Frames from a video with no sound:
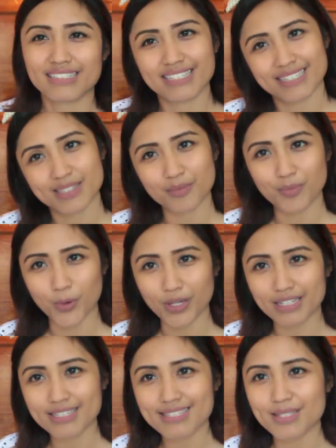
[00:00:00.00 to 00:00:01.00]

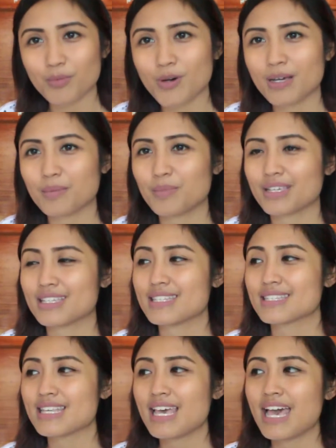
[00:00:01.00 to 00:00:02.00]
disappointed somewhat
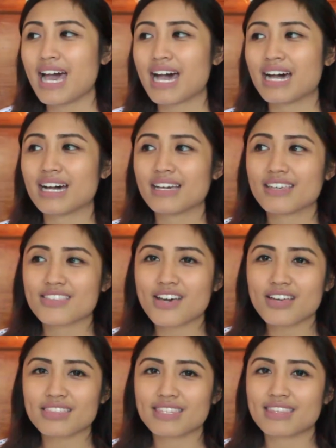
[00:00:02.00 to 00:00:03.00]
because I
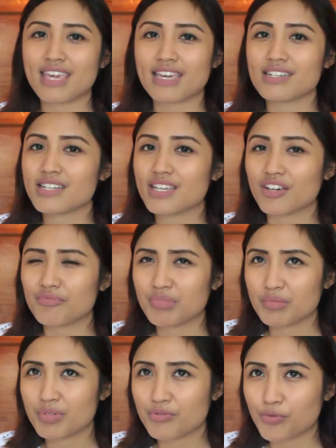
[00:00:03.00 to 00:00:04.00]
thought that the ending of
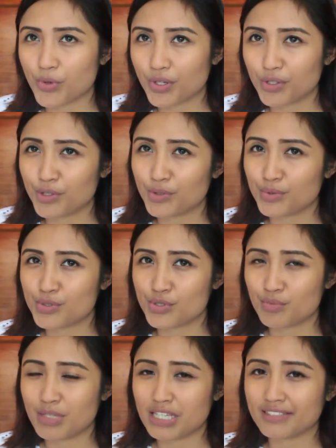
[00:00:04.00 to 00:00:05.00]
Me Before You
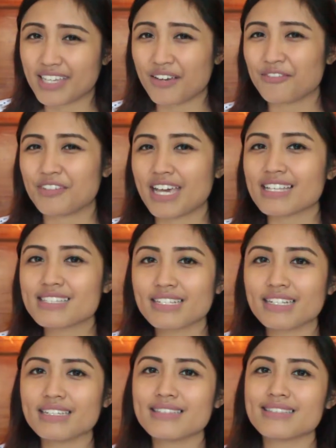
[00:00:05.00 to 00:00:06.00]
should be left as it
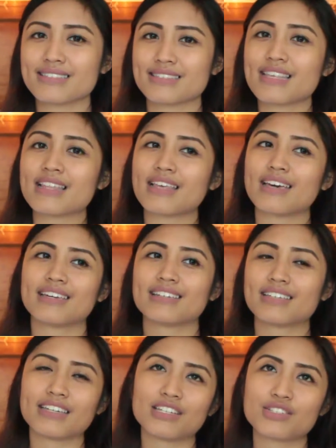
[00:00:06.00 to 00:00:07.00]
is. Like,
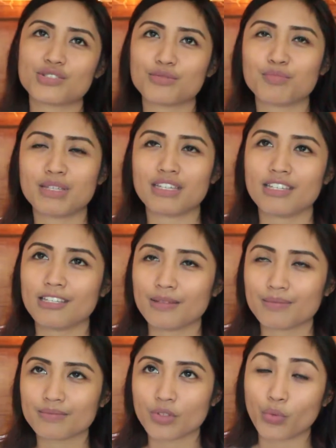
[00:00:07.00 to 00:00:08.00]
it should be,
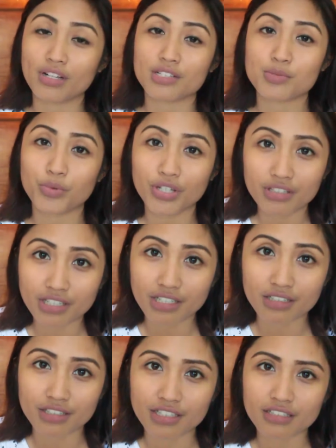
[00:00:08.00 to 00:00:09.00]
well, spoiler
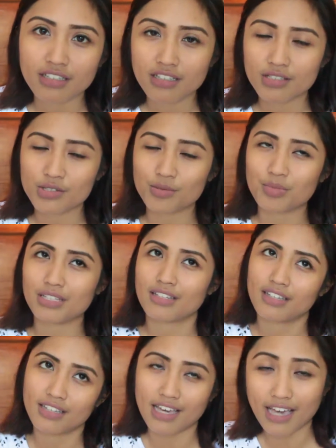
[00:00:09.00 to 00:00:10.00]
alert, it should be
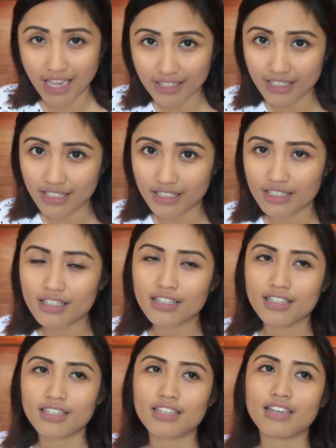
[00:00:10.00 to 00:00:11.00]
like a hanging
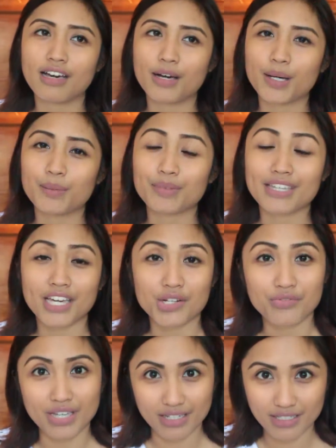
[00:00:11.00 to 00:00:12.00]
kind
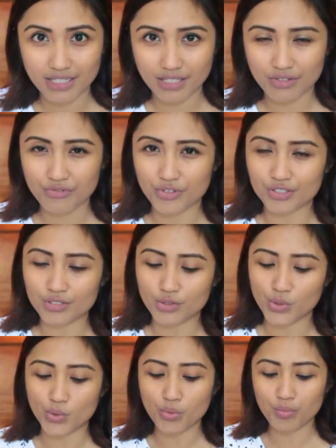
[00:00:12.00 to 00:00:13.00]
of ending for
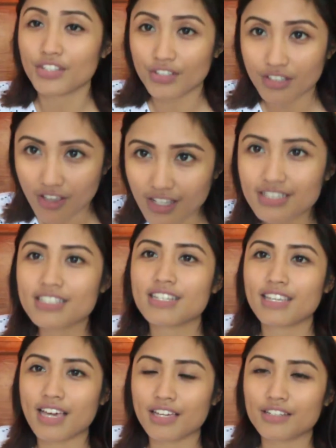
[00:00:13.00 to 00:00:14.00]
Lou. Curiosity
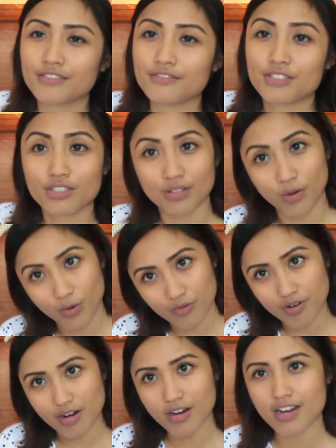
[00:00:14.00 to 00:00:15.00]
kind of took
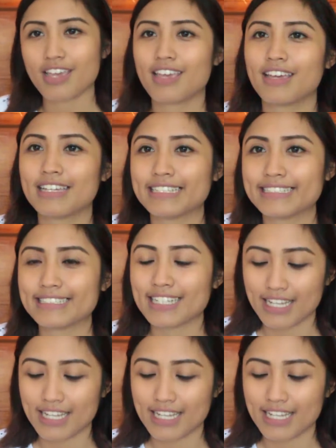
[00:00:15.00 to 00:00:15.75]
over, and